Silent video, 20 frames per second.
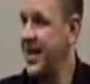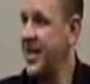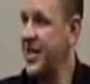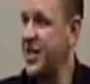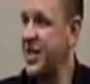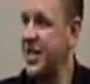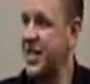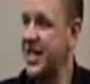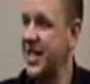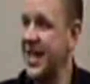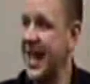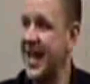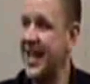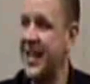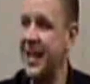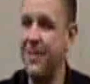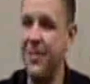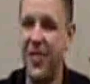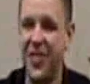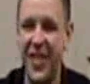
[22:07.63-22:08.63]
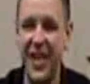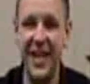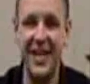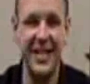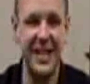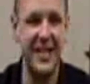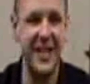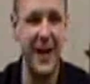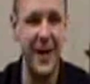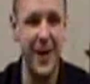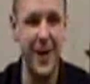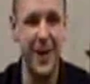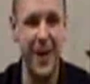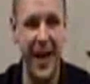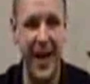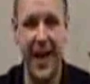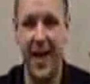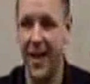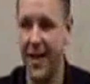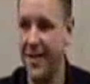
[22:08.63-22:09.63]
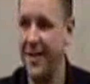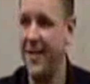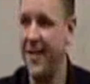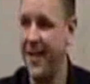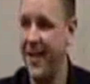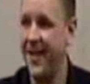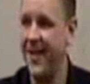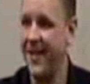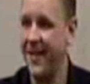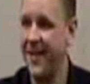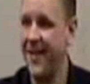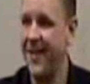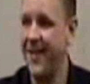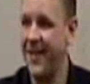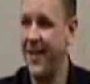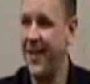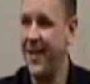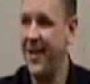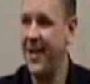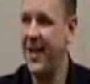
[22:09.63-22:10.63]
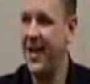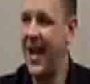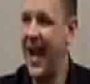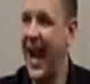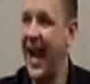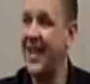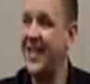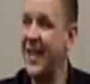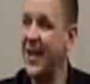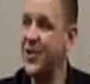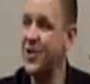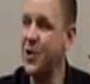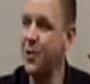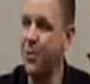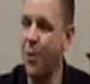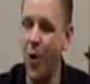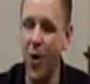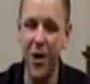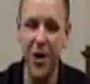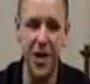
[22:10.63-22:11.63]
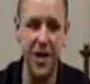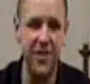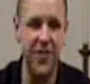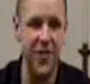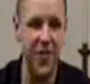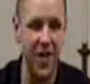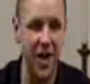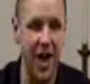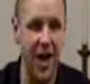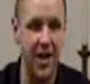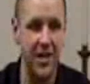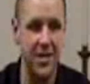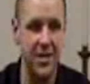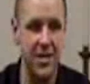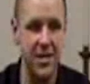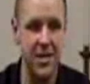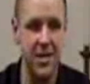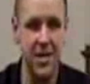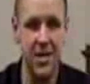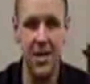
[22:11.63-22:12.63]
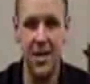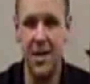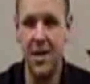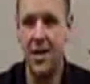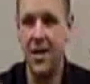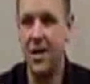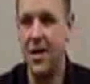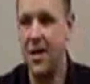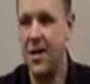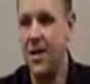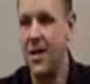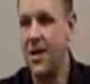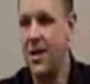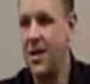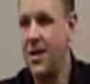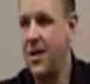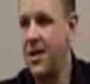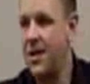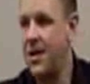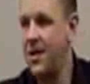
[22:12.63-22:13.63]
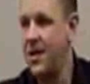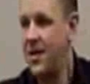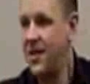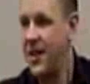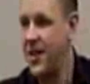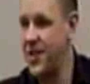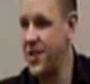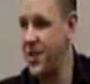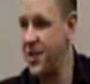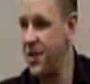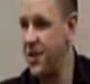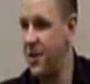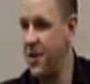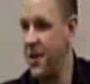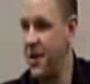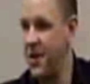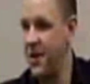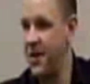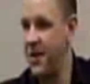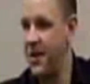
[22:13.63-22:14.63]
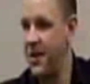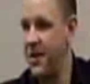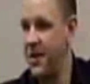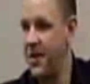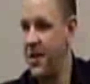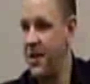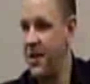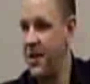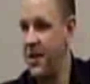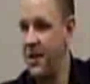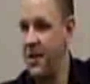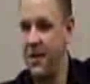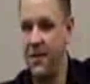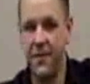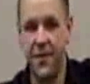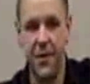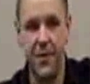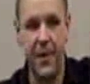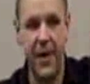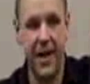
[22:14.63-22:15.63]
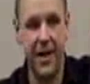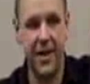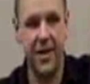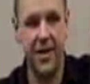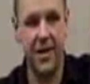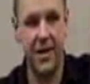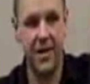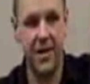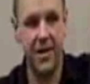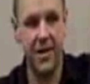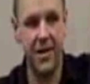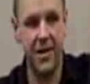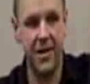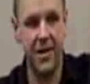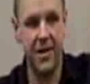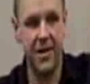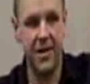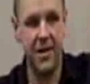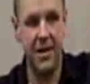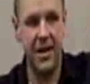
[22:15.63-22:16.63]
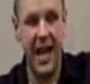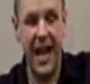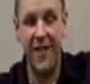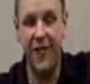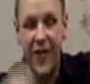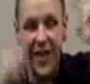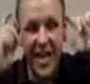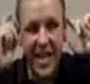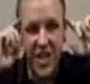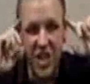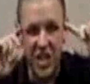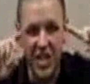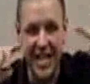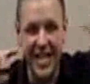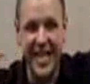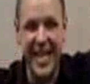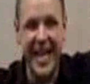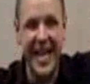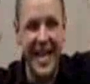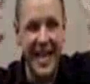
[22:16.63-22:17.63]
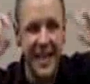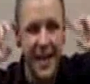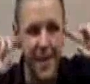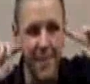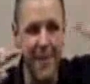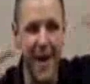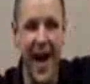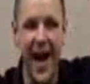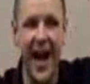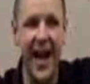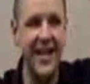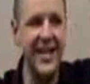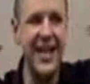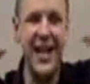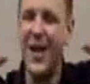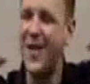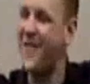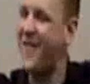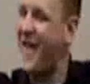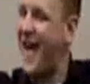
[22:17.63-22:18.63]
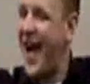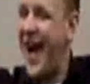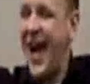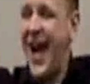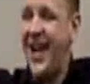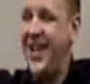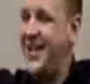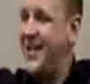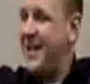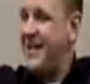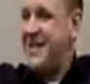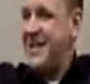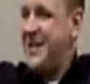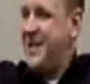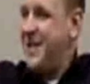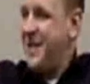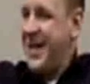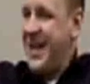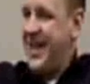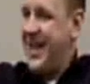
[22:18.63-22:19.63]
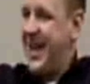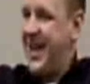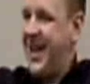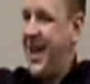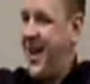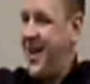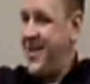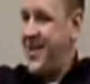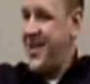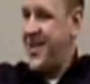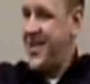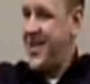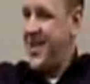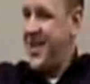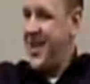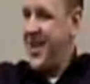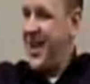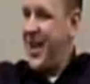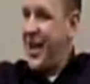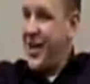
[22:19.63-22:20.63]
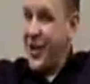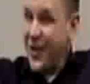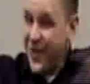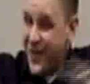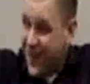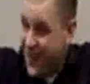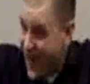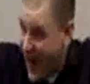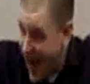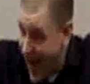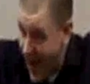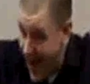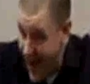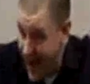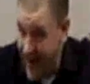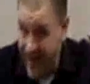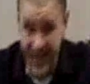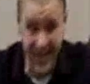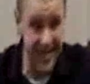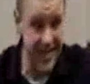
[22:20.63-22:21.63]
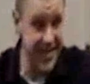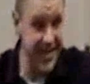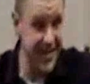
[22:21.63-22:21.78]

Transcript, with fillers: Let's just let them think that they're okay. And they'll do more good for us than they'll do for the Maker. If we can just get in their mind, you're fine, you don't have to do anything else. You're fine.